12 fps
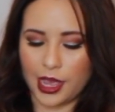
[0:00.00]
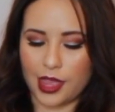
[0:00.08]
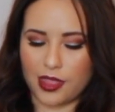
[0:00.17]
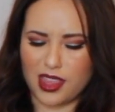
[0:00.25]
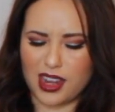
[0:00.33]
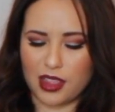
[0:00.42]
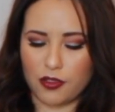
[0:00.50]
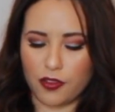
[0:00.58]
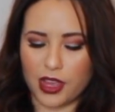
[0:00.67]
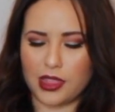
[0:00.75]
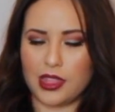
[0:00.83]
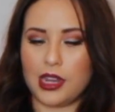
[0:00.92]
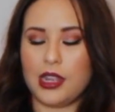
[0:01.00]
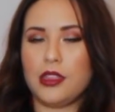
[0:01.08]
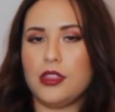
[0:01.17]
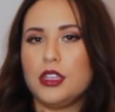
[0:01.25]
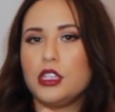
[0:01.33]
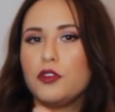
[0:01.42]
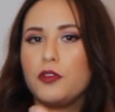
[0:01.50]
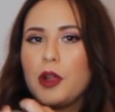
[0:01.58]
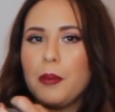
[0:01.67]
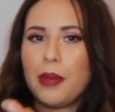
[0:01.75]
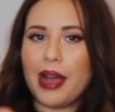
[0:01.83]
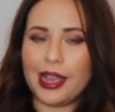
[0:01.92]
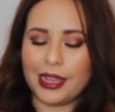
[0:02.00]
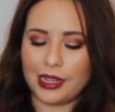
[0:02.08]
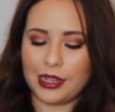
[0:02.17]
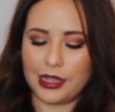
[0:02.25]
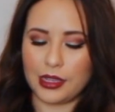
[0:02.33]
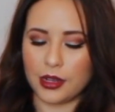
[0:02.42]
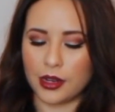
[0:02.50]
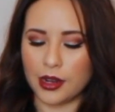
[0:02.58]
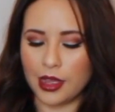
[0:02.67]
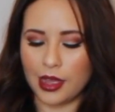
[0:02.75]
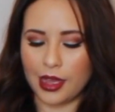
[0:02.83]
And then I find that in this front pocket here,